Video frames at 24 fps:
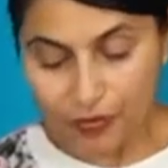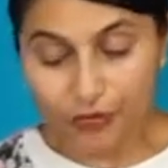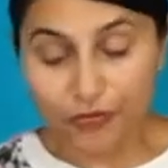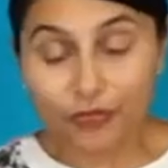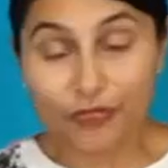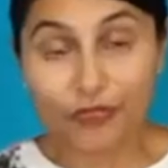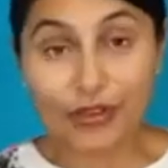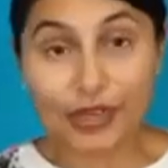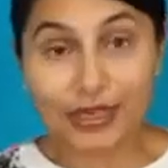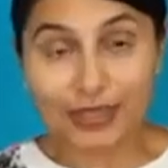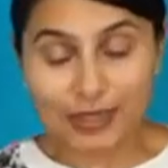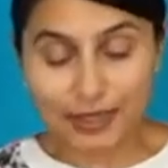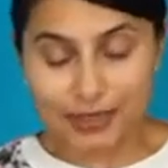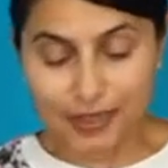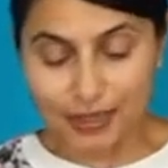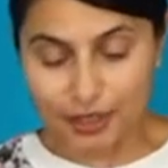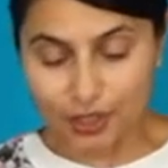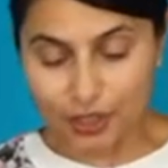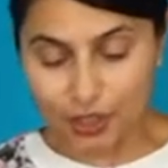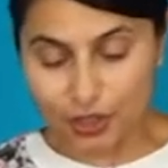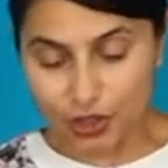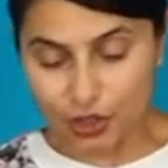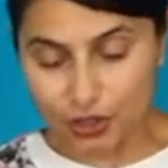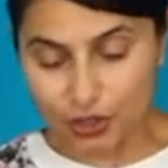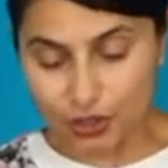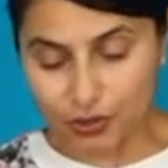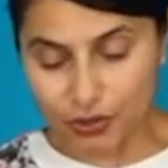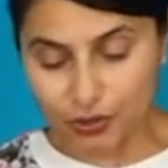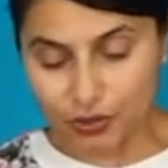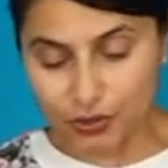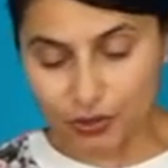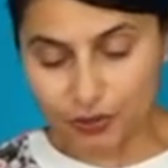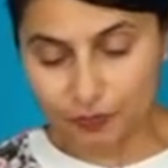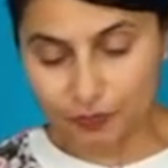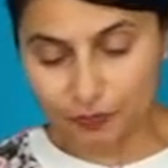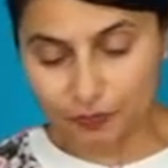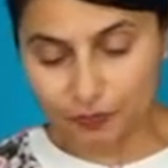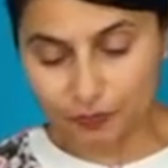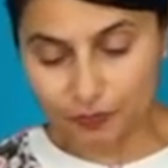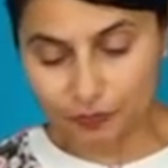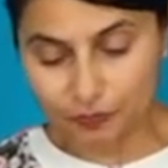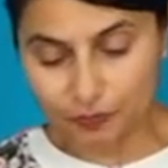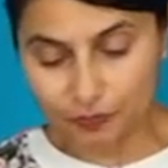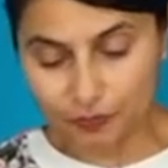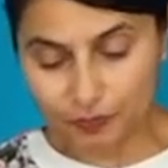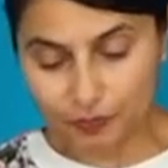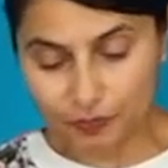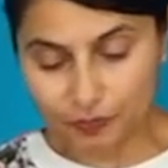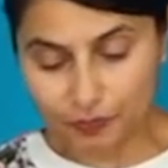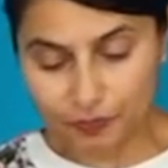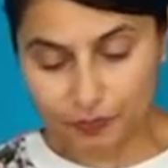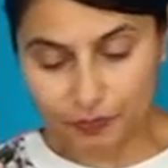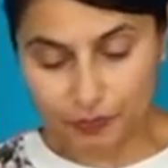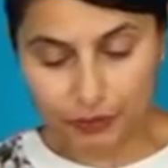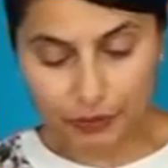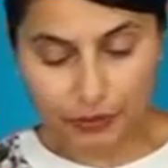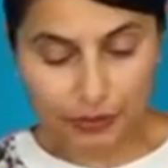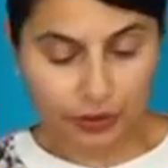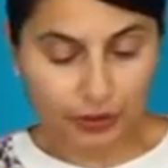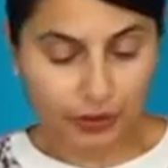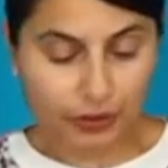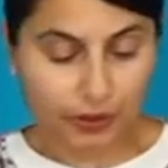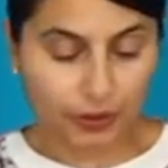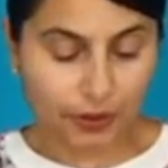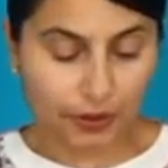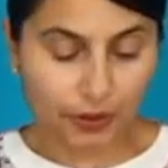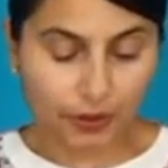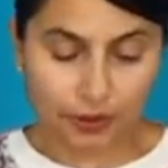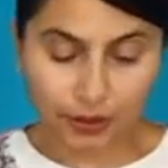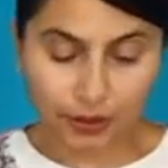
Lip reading: facing each other like